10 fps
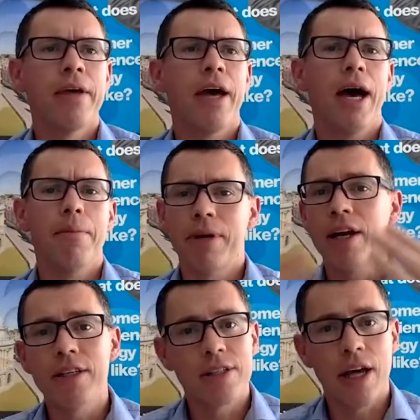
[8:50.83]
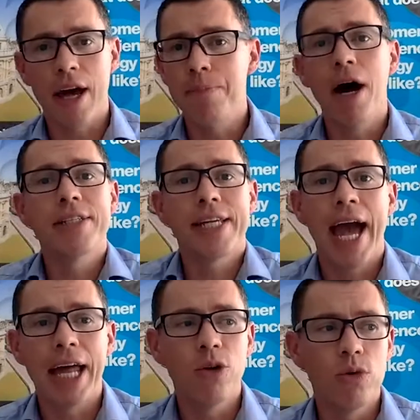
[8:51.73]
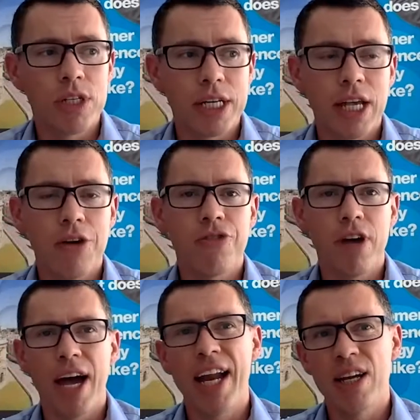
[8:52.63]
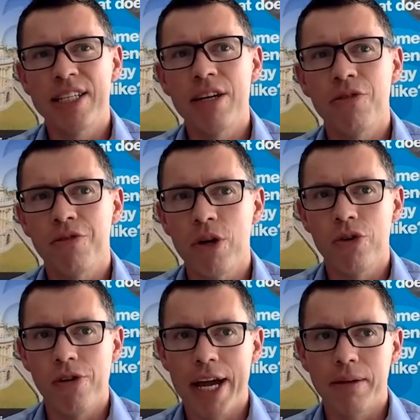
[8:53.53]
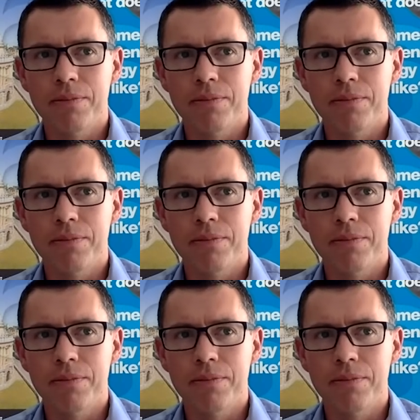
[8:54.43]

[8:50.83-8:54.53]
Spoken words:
basket handles, etc. And it didn't feel great.